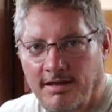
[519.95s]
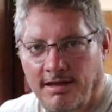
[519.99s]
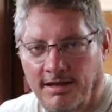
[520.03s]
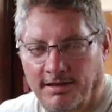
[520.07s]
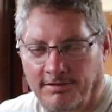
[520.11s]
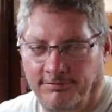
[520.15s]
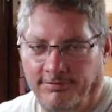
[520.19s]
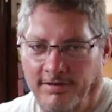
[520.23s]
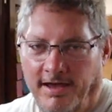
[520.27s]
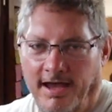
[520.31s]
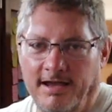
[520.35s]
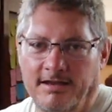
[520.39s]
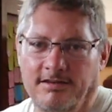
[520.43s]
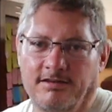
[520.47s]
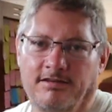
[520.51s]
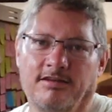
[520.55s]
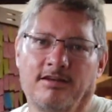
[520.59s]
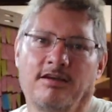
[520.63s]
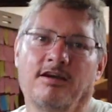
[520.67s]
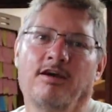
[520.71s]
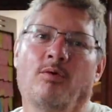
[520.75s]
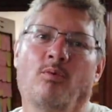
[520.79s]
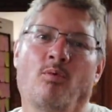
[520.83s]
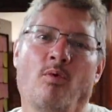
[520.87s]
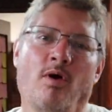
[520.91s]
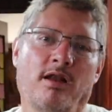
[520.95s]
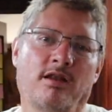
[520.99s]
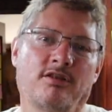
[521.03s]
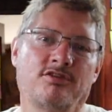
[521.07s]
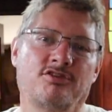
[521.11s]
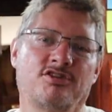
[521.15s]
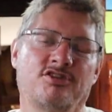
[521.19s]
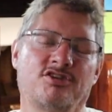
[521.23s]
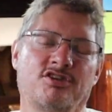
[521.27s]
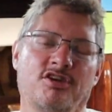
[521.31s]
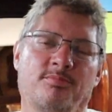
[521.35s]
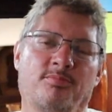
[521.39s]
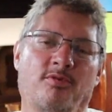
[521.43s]
In fact, why
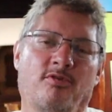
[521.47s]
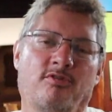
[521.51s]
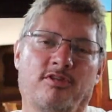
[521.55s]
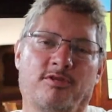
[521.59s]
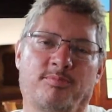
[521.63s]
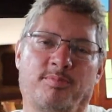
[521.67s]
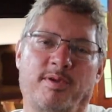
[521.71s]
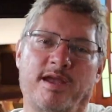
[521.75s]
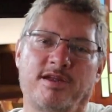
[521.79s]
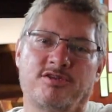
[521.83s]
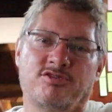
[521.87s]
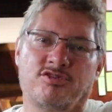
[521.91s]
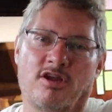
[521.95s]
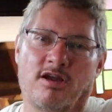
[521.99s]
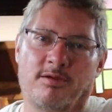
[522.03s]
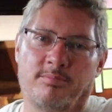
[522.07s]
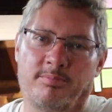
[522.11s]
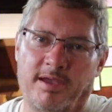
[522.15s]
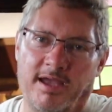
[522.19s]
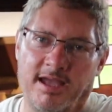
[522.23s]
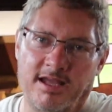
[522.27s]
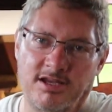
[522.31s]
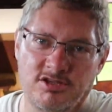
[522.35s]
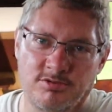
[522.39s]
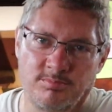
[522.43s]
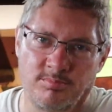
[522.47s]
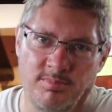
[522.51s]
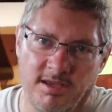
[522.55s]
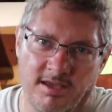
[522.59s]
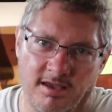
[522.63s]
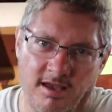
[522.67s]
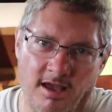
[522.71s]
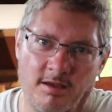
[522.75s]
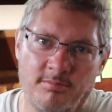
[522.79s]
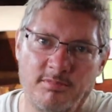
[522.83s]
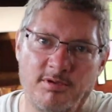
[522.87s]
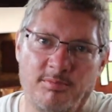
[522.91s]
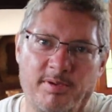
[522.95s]
don't you jump over to the Patreon page and
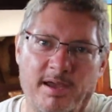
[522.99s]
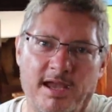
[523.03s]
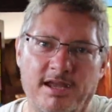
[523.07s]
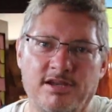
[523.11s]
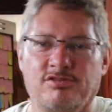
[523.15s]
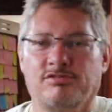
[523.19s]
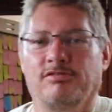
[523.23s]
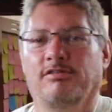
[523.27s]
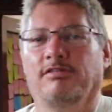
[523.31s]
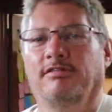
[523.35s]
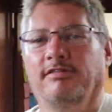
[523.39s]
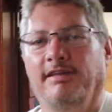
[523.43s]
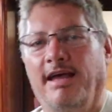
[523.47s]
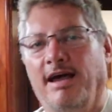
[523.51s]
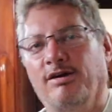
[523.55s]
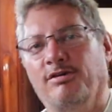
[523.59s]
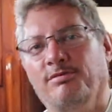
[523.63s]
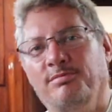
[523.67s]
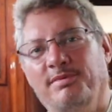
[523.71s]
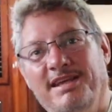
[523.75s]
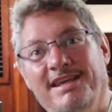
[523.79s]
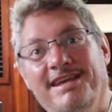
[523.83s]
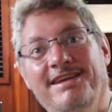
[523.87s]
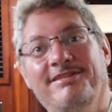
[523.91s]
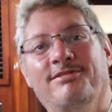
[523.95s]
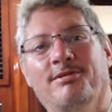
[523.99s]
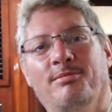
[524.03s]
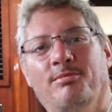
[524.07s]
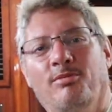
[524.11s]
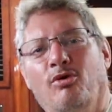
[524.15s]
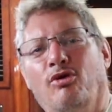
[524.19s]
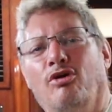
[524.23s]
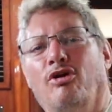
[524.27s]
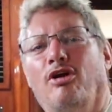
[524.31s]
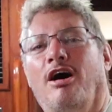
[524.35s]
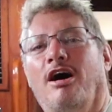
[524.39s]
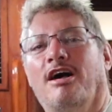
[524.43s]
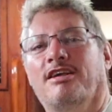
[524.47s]
become a patron? That would be even
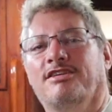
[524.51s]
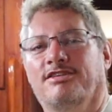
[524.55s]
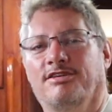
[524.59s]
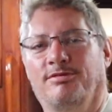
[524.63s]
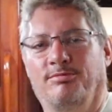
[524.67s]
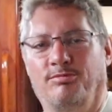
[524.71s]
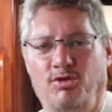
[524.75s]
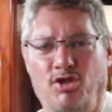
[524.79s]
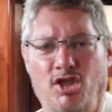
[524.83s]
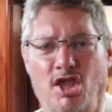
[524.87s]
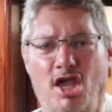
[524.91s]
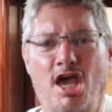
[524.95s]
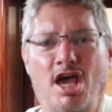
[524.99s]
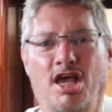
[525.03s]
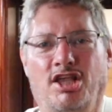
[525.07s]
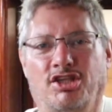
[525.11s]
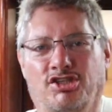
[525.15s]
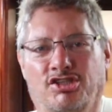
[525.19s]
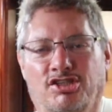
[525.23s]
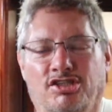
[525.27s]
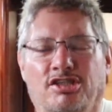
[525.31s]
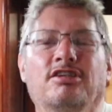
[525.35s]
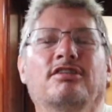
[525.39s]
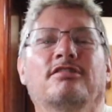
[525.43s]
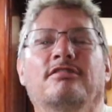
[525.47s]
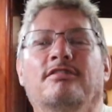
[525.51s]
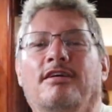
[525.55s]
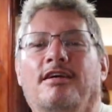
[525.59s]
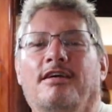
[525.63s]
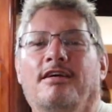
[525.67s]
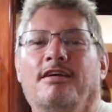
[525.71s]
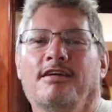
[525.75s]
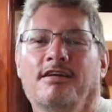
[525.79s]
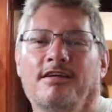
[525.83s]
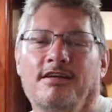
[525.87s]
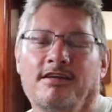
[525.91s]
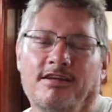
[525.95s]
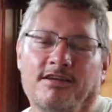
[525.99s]
more awesome. Yes!
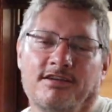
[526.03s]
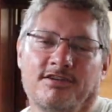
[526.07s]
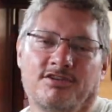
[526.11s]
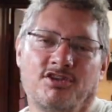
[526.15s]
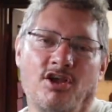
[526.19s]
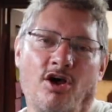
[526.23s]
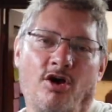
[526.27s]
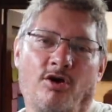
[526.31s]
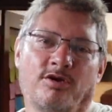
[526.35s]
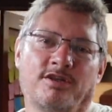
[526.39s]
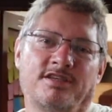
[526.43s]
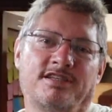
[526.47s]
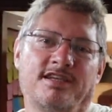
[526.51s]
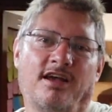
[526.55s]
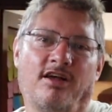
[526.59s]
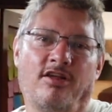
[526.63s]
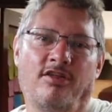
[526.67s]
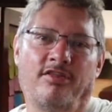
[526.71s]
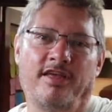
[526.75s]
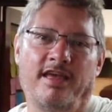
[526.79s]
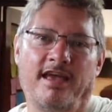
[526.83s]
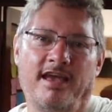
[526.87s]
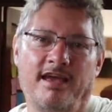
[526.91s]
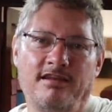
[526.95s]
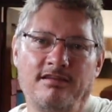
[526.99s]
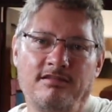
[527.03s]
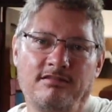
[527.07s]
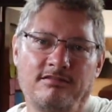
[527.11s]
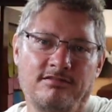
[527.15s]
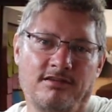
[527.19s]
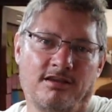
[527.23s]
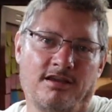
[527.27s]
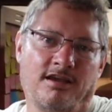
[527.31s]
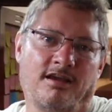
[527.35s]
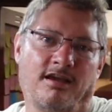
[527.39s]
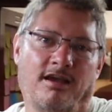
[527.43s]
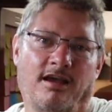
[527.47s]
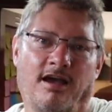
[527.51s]
So until then,
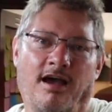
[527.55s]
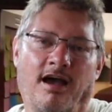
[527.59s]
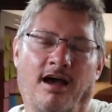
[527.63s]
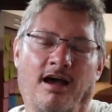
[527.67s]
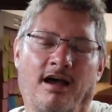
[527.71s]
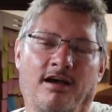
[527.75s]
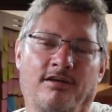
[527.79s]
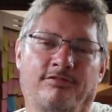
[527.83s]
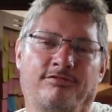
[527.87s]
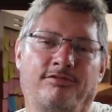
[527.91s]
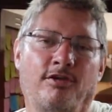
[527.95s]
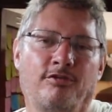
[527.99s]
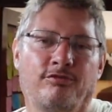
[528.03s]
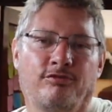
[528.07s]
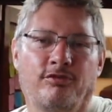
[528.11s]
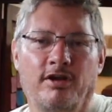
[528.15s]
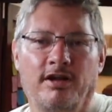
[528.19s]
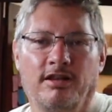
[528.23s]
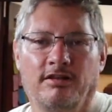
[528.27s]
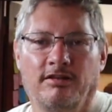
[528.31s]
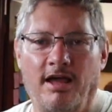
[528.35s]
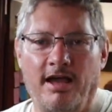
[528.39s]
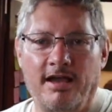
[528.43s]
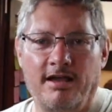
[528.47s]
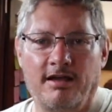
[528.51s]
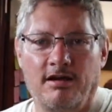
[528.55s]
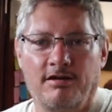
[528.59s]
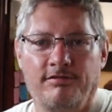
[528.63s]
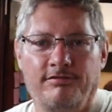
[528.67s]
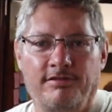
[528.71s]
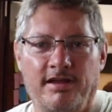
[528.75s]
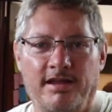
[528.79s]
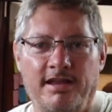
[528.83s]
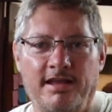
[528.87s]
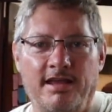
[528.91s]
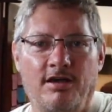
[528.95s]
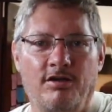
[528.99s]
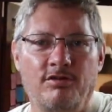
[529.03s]
feel free to like our
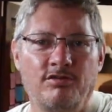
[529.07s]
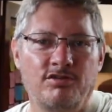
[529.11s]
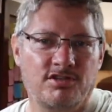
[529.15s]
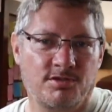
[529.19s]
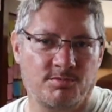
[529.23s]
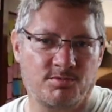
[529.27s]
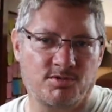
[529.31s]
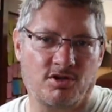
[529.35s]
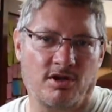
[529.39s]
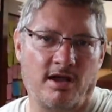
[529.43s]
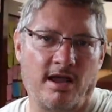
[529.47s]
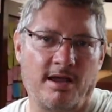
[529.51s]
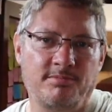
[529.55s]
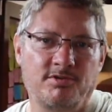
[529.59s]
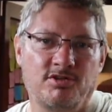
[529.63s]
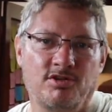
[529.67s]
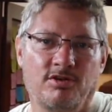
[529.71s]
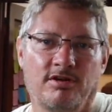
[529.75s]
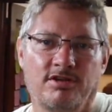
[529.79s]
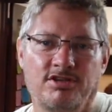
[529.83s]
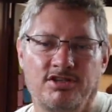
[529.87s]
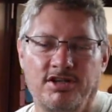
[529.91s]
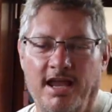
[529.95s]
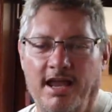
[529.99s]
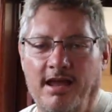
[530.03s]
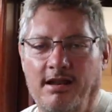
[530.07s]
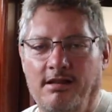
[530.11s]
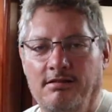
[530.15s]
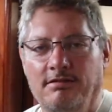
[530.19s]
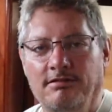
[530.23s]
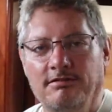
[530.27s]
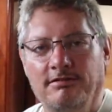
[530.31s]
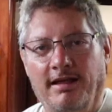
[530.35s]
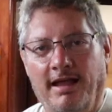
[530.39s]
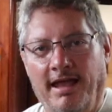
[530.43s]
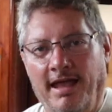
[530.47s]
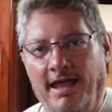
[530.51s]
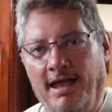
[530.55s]
video, subscribe to our channel,
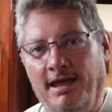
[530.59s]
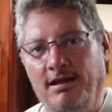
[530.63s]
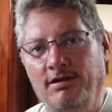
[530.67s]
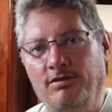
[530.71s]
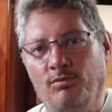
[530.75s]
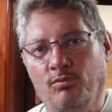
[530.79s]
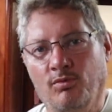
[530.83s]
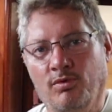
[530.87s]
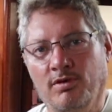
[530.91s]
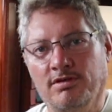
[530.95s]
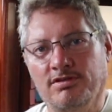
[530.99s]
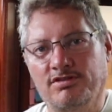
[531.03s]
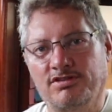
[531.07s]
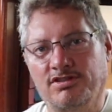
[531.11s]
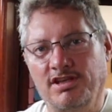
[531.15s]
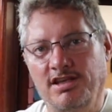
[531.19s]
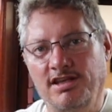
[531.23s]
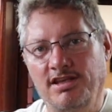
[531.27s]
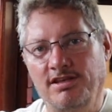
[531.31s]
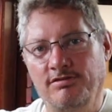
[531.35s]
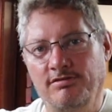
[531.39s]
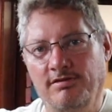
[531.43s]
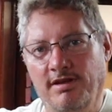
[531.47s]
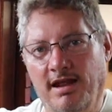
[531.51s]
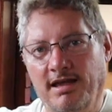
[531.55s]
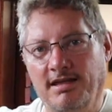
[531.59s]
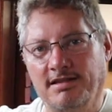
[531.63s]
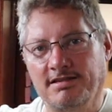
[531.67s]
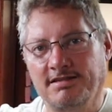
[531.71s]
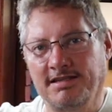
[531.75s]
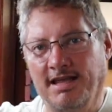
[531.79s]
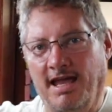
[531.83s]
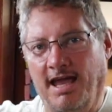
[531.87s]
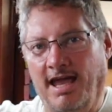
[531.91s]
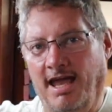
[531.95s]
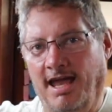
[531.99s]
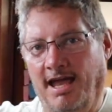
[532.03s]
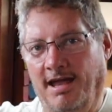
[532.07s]
and we'll see you next
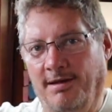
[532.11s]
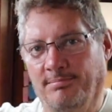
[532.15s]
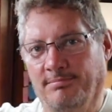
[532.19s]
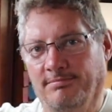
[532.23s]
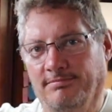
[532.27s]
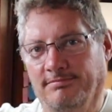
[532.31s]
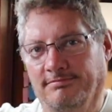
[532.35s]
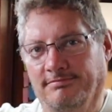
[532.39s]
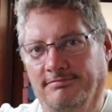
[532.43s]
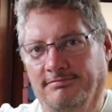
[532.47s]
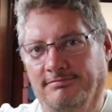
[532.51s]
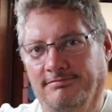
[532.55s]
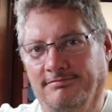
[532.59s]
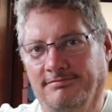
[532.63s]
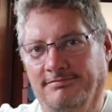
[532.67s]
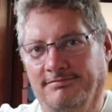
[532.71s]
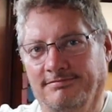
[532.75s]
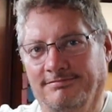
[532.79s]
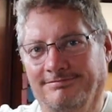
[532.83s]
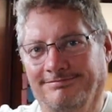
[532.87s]
time.